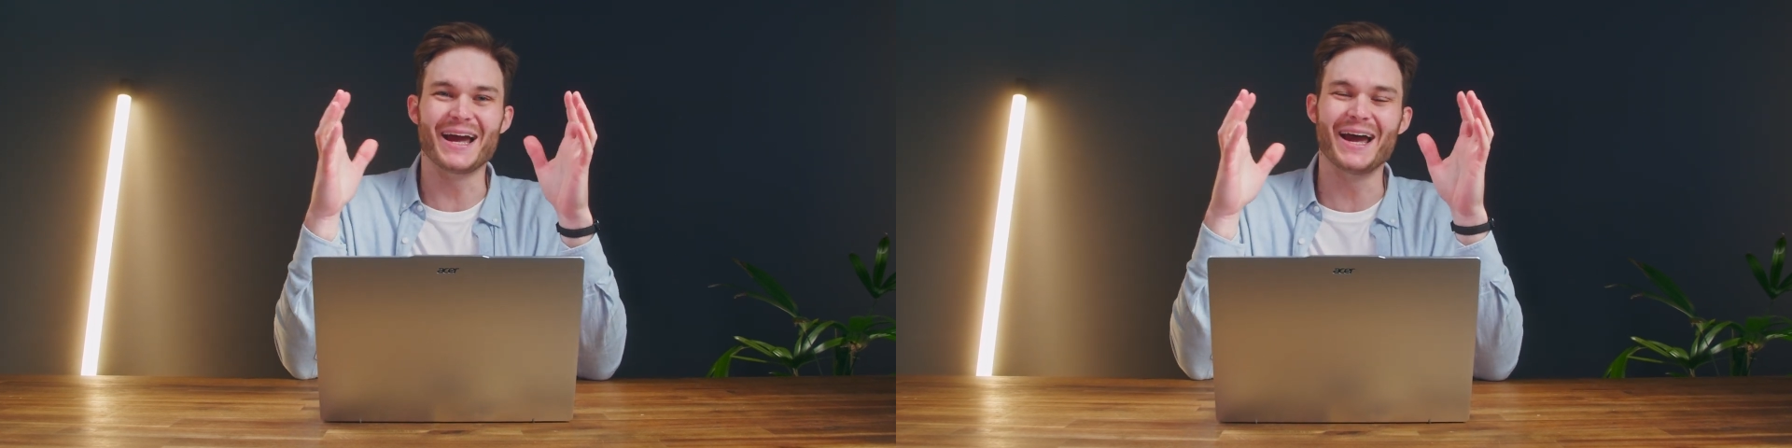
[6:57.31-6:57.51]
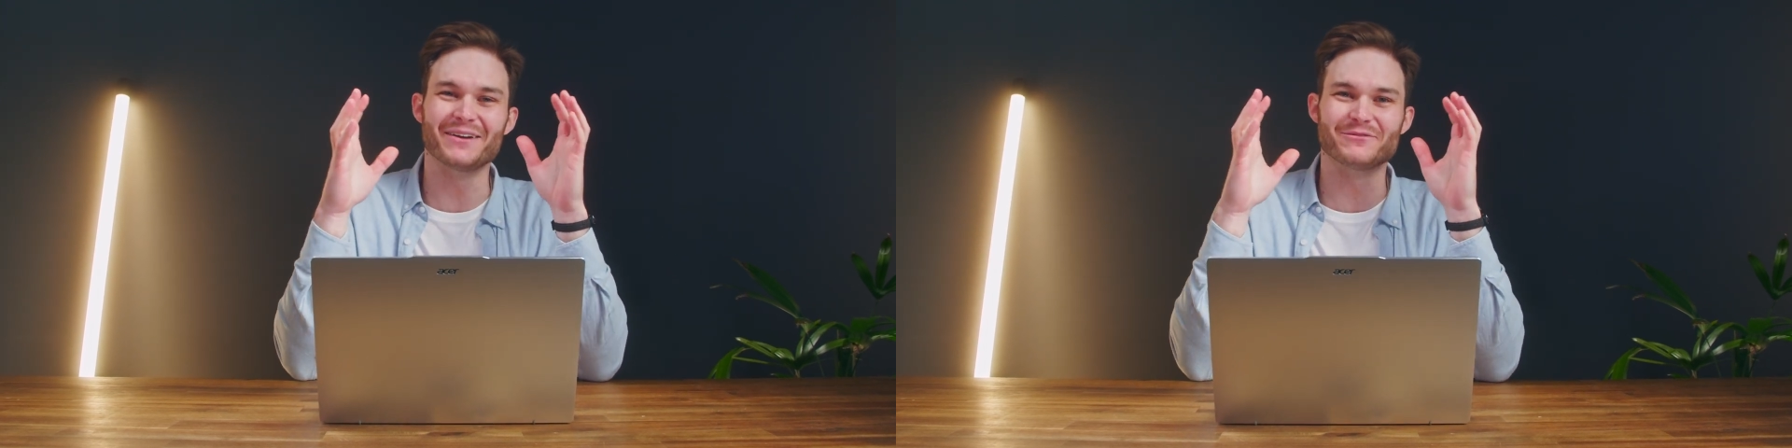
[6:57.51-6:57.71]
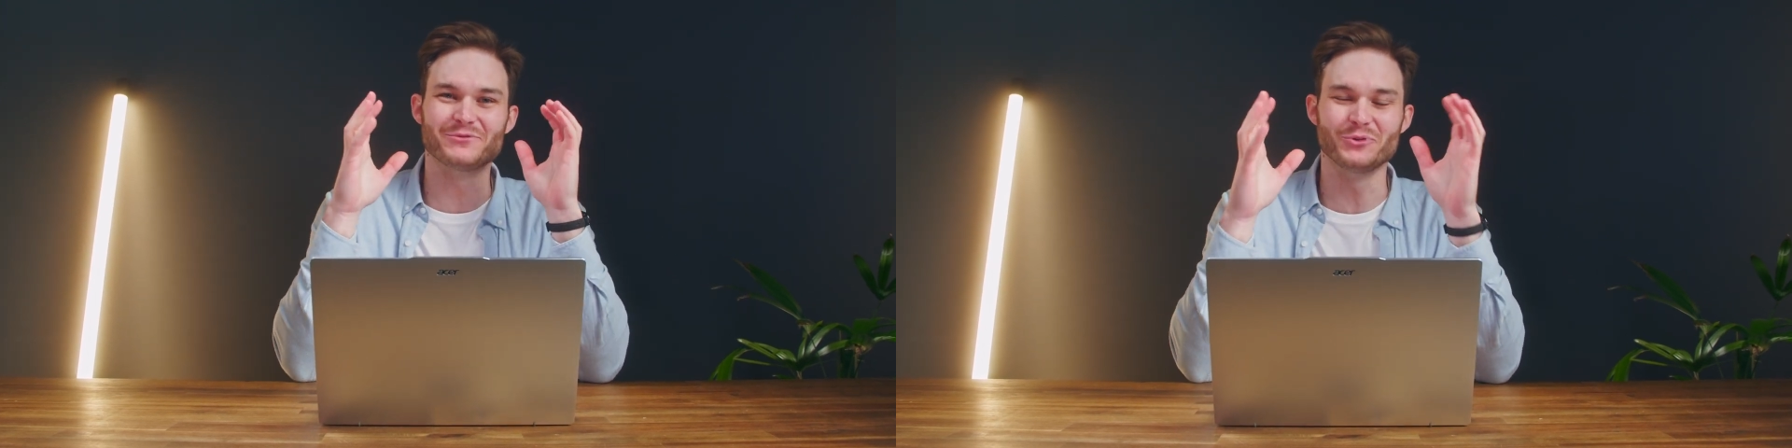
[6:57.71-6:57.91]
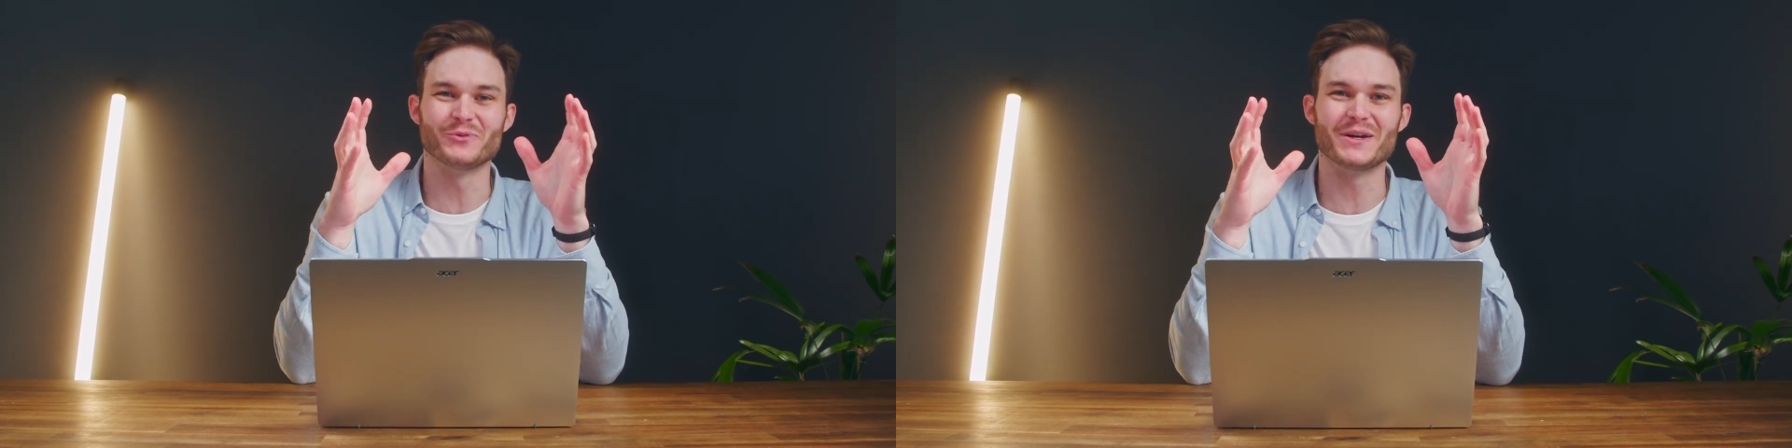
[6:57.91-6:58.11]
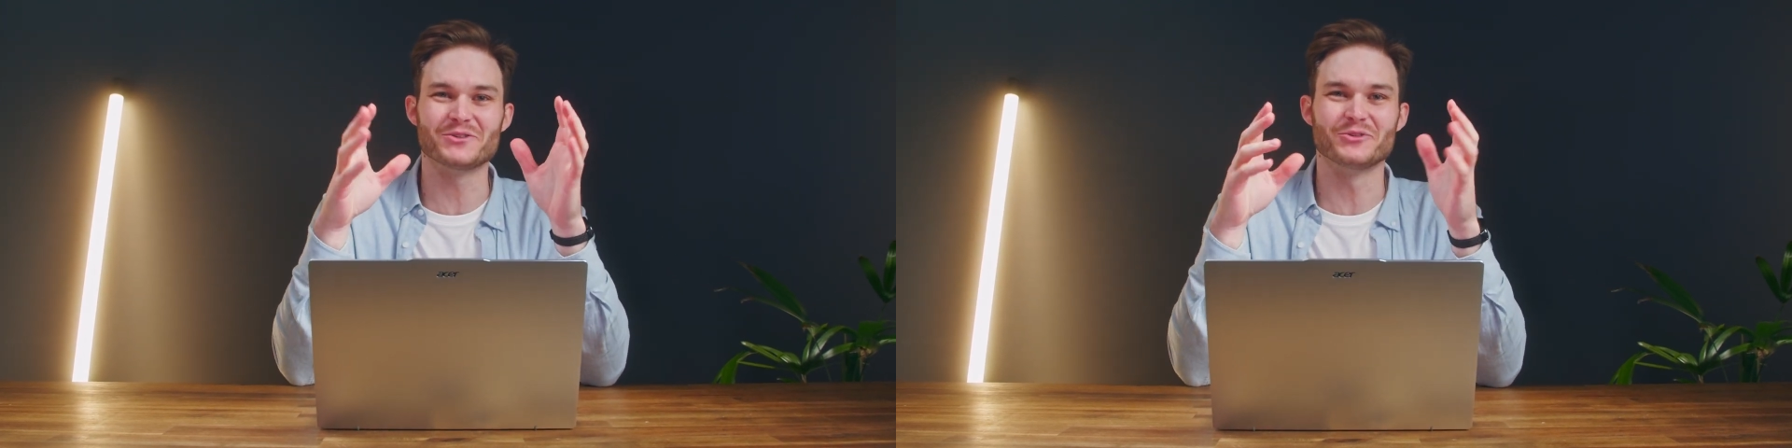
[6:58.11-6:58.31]
at full
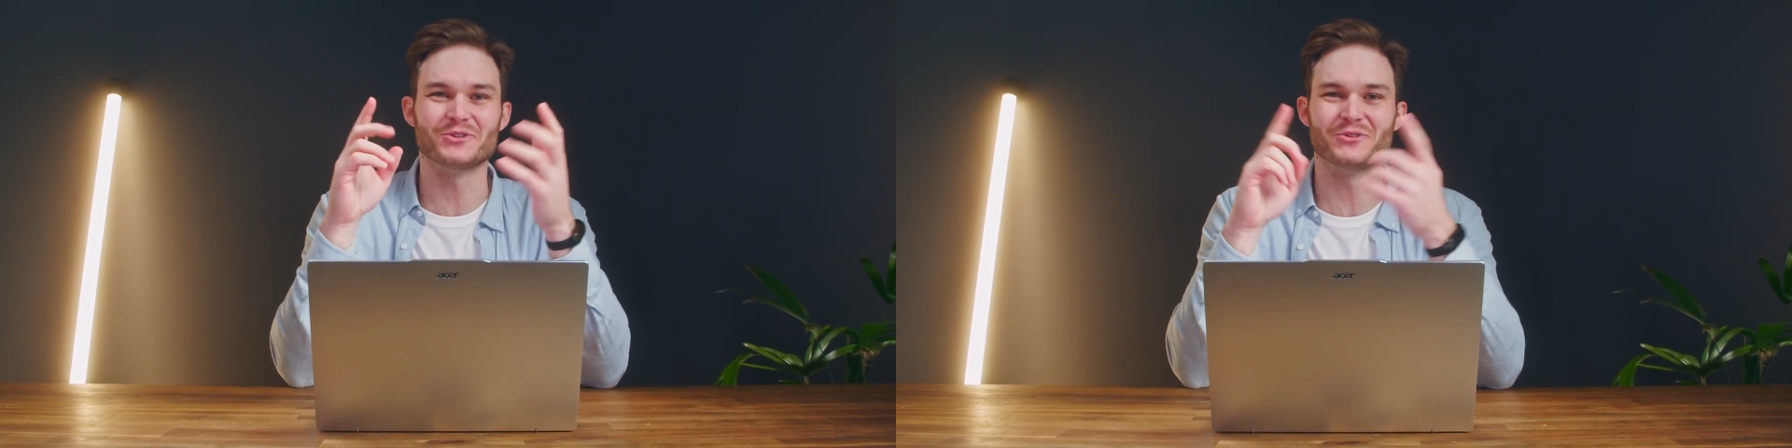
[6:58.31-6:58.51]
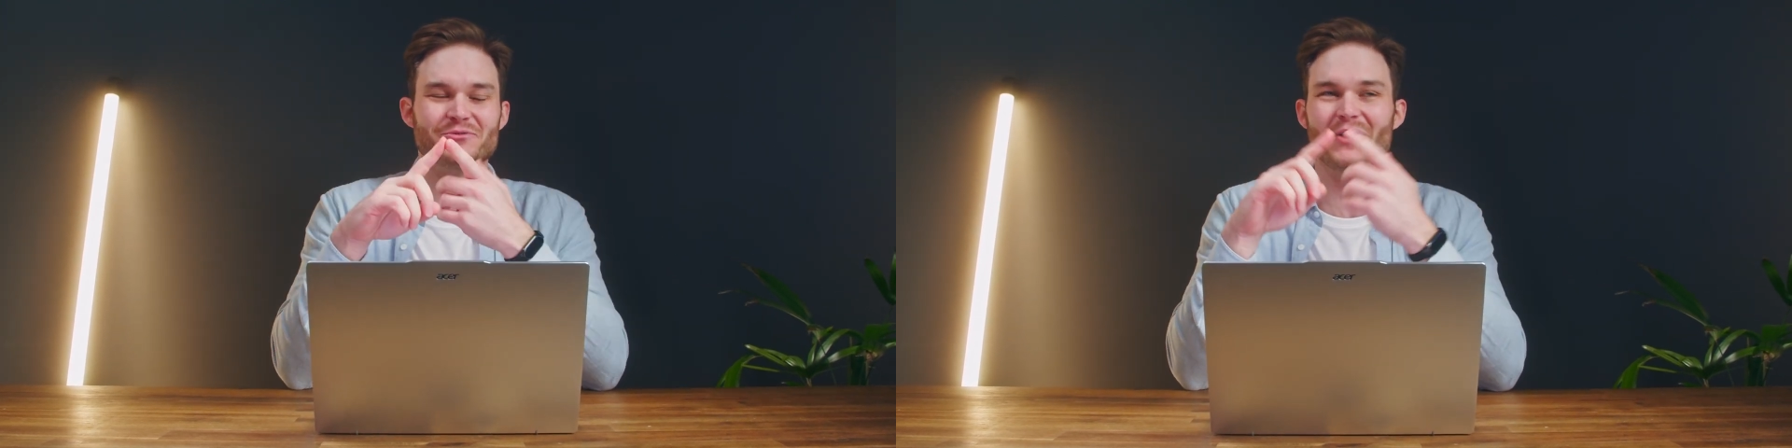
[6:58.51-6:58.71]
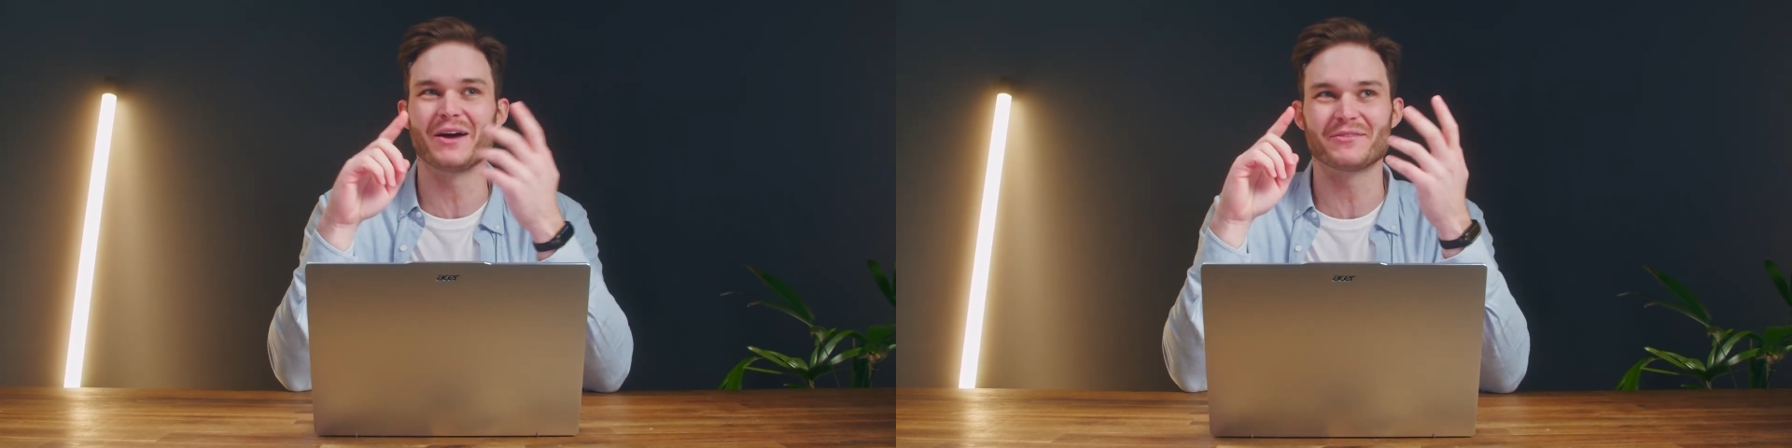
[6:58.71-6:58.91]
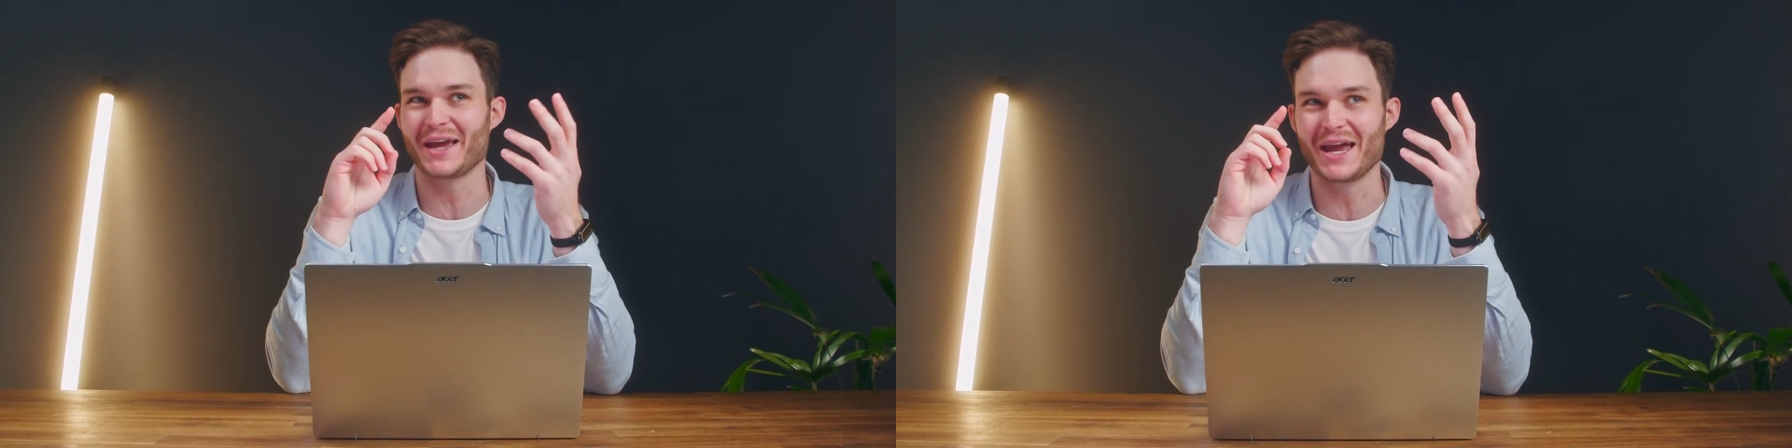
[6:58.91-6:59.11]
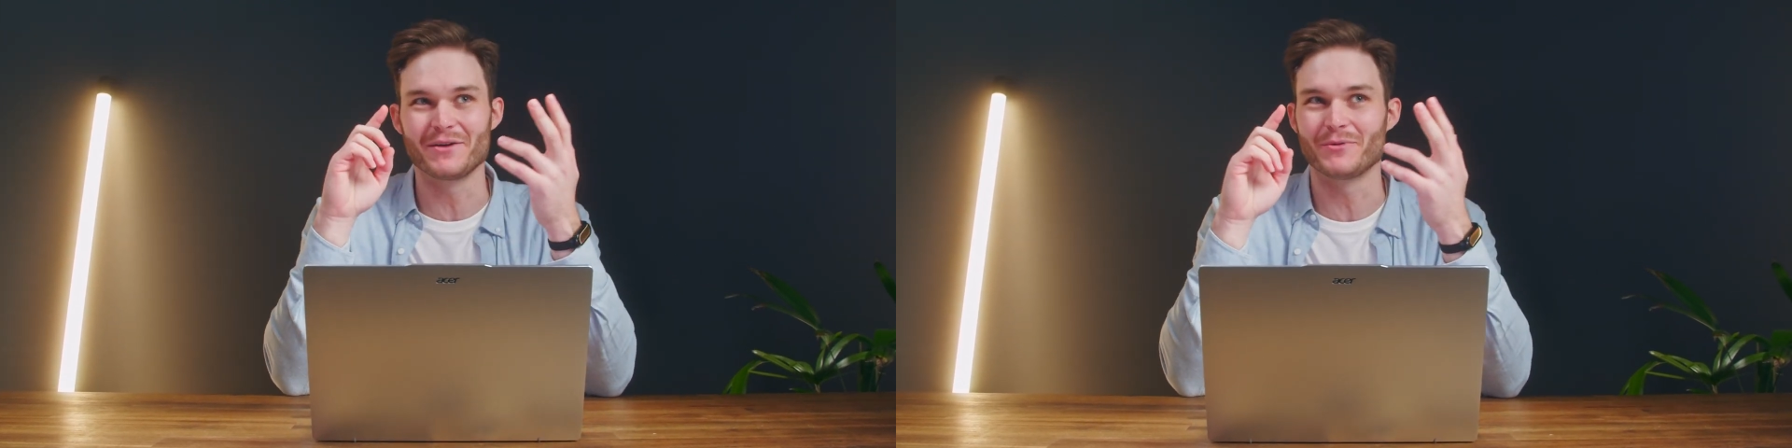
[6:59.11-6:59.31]
resolution
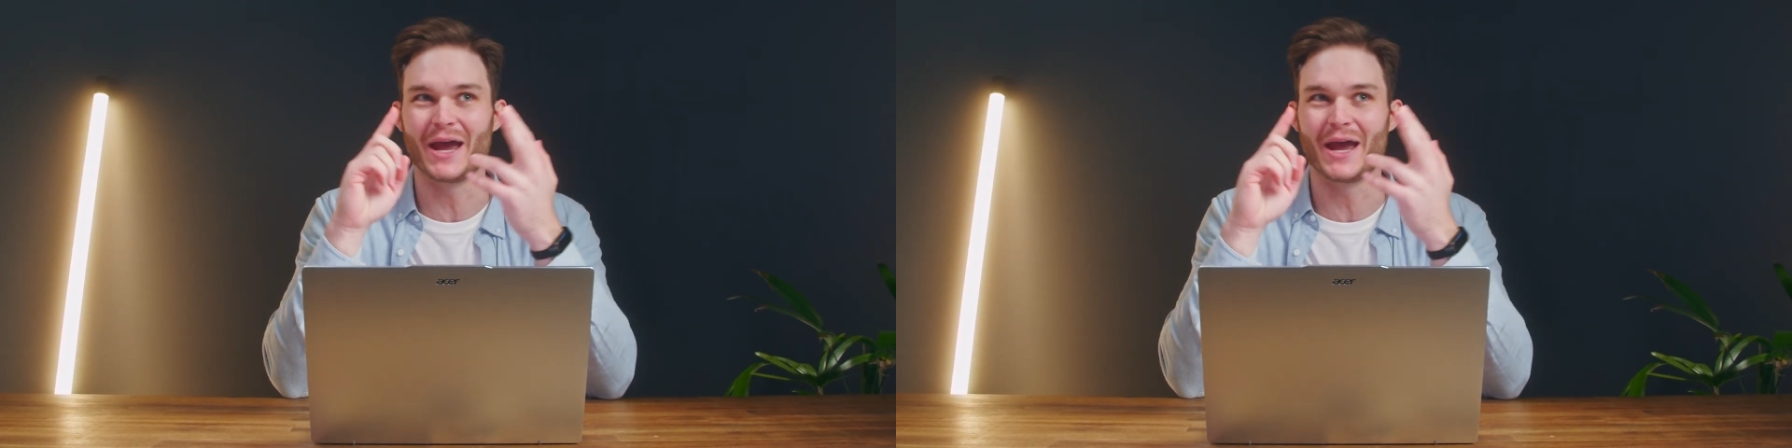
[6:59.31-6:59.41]
5K